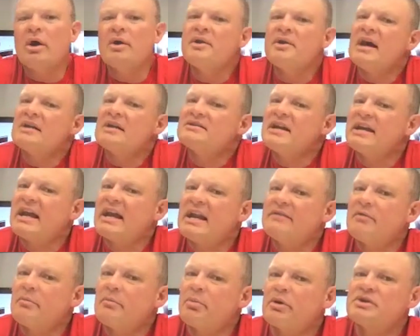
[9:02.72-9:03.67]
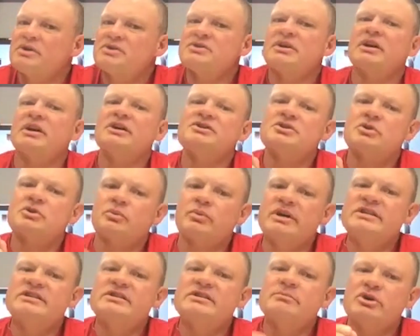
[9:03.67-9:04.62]
and not take any of it personally. Because the
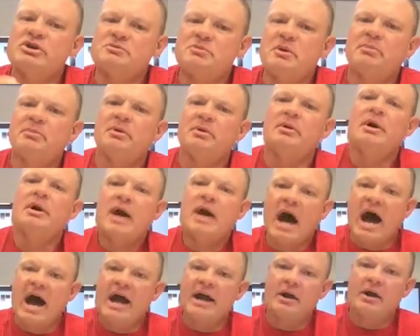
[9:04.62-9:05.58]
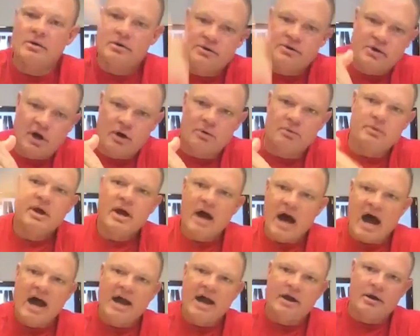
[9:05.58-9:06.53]
reason most people don't
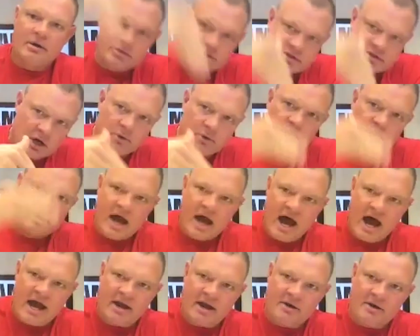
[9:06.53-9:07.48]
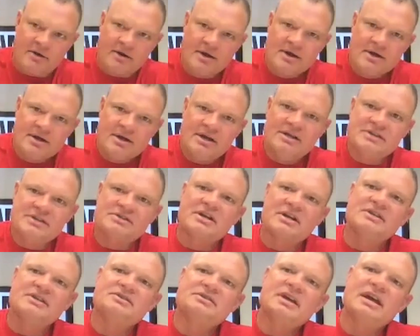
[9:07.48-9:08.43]
hire is
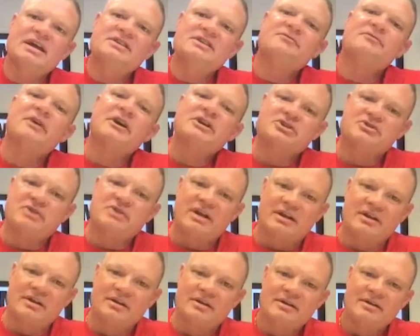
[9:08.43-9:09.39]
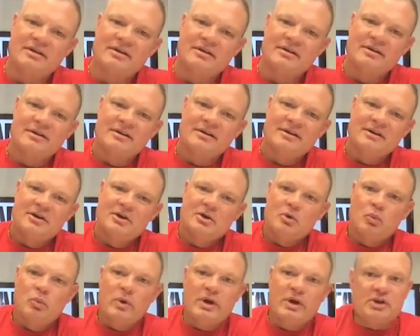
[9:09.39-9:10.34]
because it's frustrating.
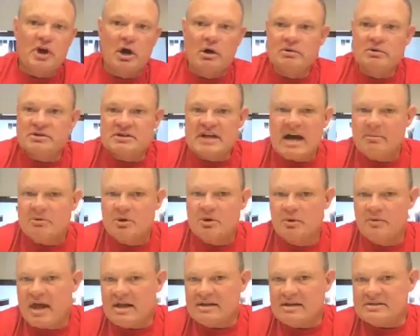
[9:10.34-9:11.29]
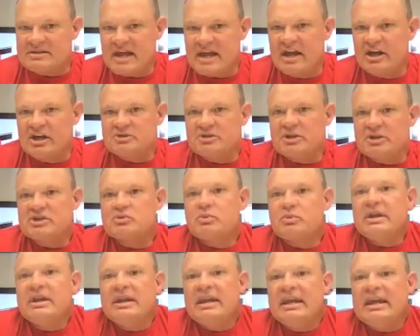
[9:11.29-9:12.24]
We don't stop doing that in sales because
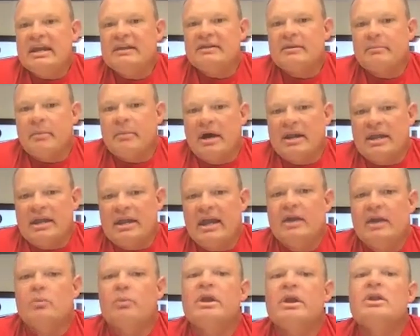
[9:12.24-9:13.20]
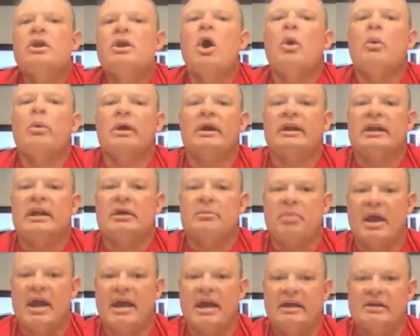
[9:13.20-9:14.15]
we need the money and we know we're going to get
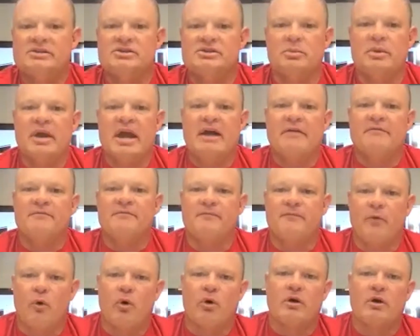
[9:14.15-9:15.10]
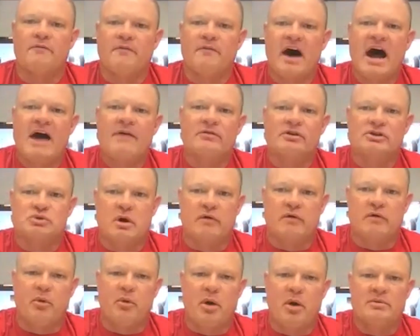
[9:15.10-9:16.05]
paid. So we have 4 or 5 or 12
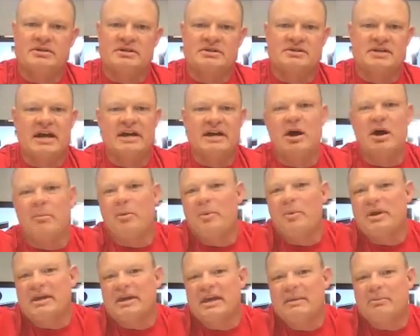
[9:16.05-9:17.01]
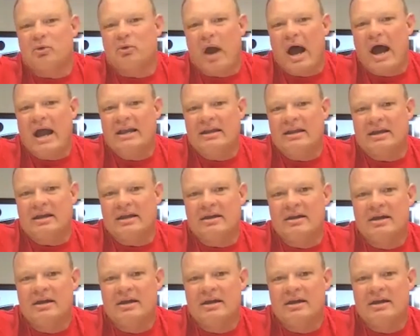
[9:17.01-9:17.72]
appointments that say no, but we keep grinding